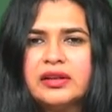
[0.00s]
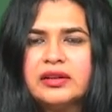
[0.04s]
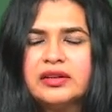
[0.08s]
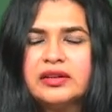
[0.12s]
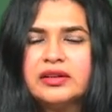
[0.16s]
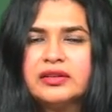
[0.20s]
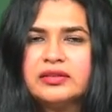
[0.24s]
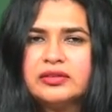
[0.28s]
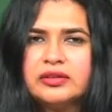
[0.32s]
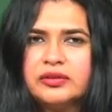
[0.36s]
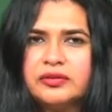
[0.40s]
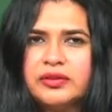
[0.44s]

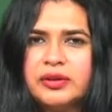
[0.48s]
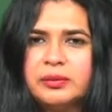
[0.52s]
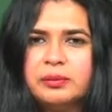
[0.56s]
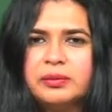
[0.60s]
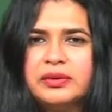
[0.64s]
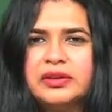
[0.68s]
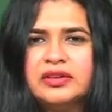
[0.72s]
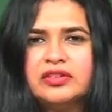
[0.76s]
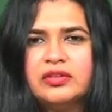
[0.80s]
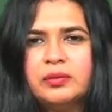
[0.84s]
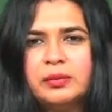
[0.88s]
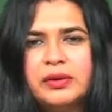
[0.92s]
Christopher
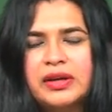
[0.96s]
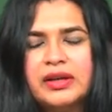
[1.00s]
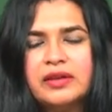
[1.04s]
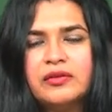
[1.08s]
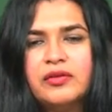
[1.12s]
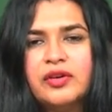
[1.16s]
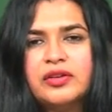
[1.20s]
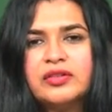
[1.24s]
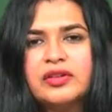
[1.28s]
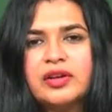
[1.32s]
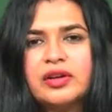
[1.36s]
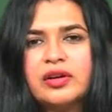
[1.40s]
Pinchback
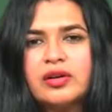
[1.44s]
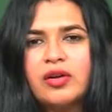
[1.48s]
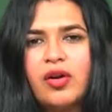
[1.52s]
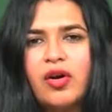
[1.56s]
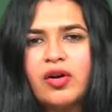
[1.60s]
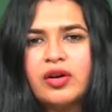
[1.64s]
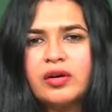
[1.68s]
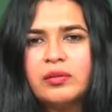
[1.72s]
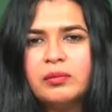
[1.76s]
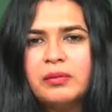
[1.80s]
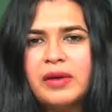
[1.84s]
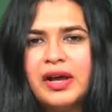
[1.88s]
was a
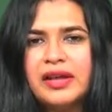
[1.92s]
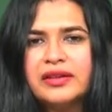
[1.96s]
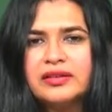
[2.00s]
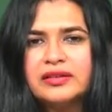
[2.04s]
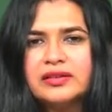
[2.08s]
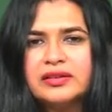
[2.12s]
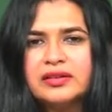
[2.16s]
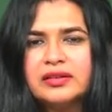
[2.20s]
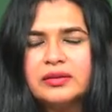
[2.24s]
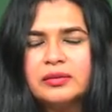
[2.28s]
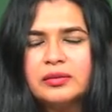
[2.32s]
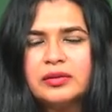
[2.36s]

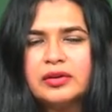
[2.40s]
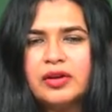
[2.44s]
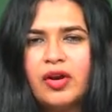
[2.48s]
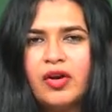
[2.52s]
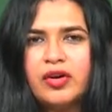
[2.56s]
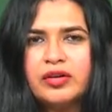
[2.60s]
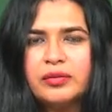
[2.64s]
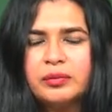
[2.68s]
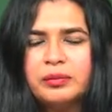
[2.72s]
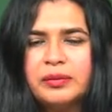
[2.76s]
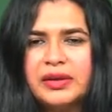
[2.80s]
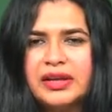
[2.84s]

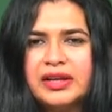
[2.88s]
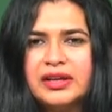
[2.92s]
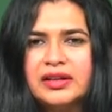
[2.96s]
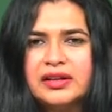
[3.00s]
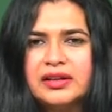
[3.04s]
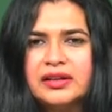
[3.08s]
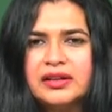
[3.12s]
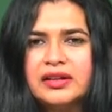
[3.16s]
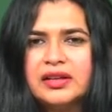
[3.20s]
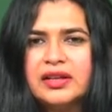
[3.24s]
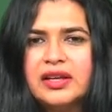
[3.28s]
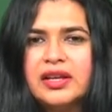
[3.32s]

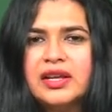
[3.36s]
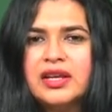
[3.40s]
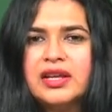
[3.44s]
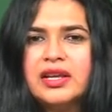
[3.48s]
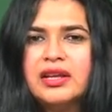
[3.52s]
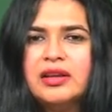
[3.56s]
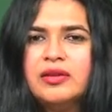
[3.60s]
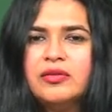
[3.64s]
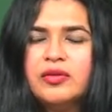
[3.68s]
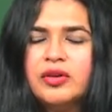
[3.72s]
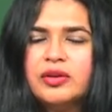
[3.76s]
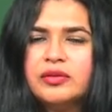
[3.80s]
clockmaker.
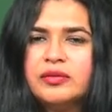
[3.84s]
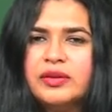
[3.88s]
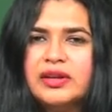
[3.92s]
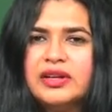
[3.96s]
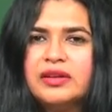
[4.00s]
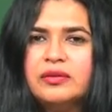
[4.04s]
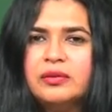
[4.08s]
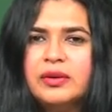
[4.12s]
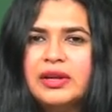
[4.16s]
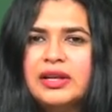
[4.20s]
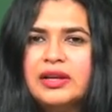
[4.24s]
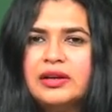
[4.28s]
He was
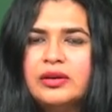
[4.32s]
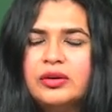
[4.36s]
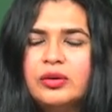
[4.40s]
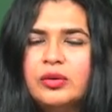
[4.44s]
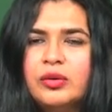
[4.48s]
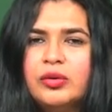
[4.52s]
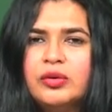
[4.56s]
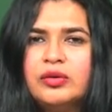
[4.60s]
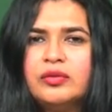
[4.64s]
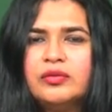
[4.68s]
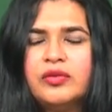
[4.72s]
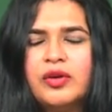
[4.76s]
very well
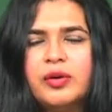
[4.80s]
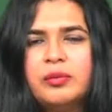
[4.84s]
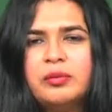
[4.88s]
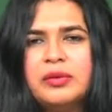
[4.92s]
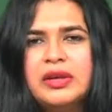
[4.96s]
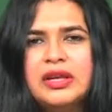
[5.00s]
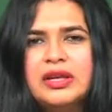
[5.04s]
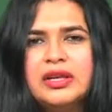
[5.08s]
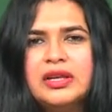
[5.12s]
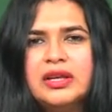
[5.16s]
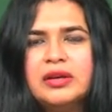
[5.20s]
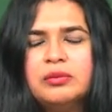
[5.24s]
known for
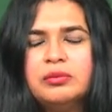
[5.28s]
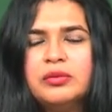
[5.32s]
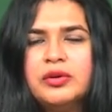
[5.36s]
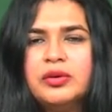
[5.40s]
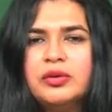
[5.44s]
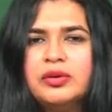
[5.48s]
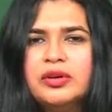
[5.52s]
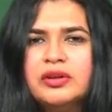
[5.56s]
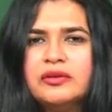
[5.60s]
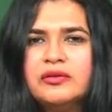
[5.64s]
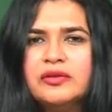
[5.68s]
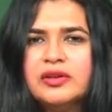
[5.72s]
making
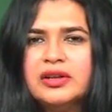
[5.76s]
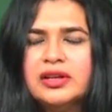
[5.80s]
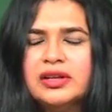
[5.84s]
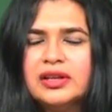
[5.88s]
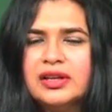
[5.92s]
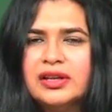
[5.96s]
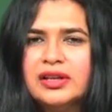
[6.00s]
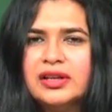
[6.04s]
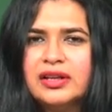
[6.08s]
beautiful